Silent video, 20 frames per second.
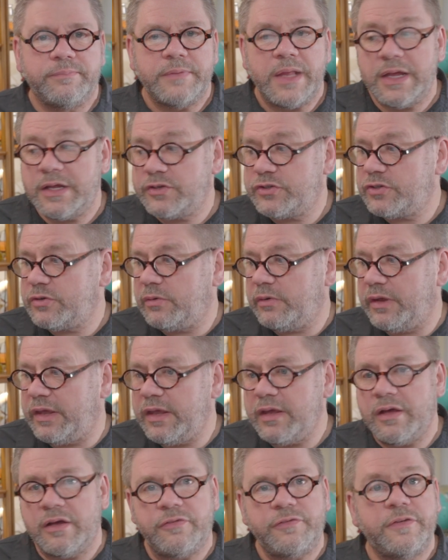And so
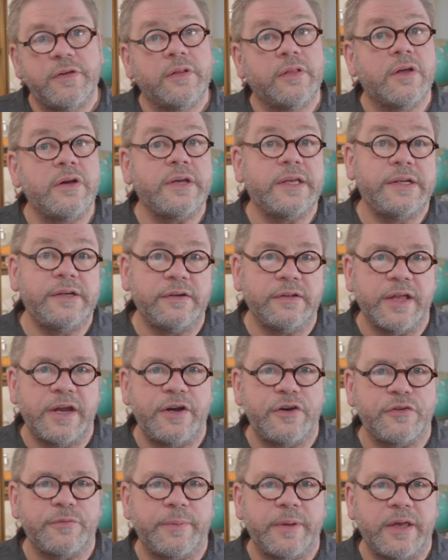if you look in your
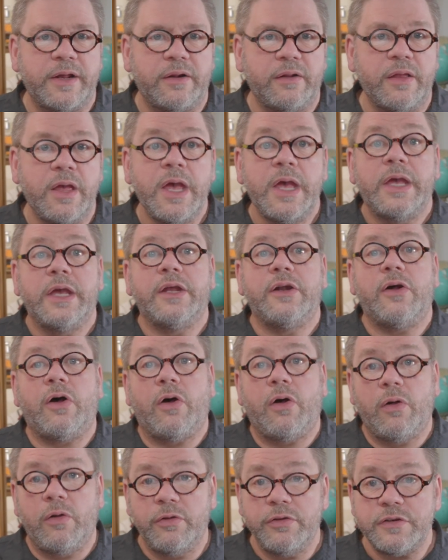layers panel and
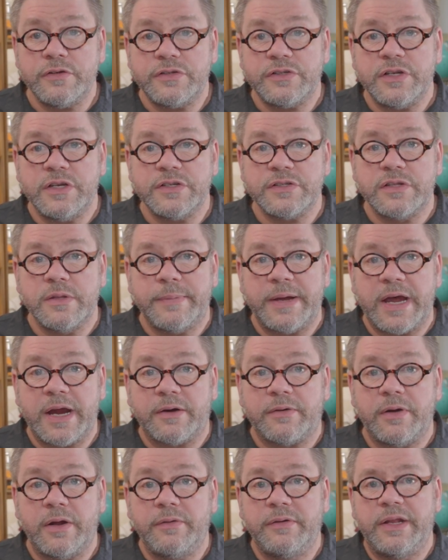all you see is the
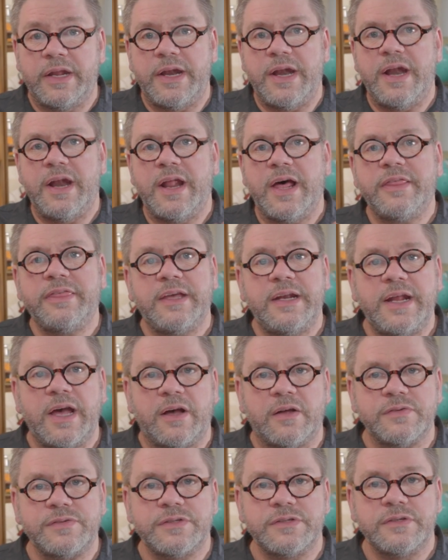background and nothing
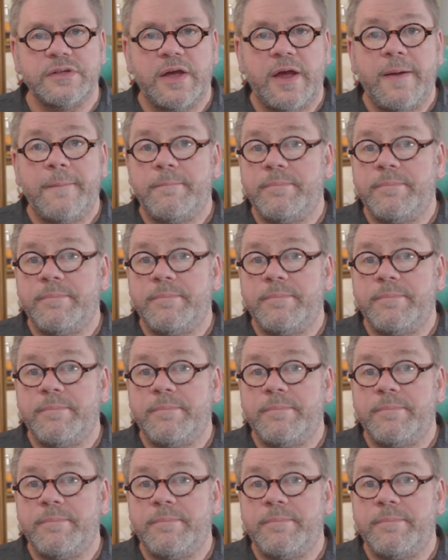else,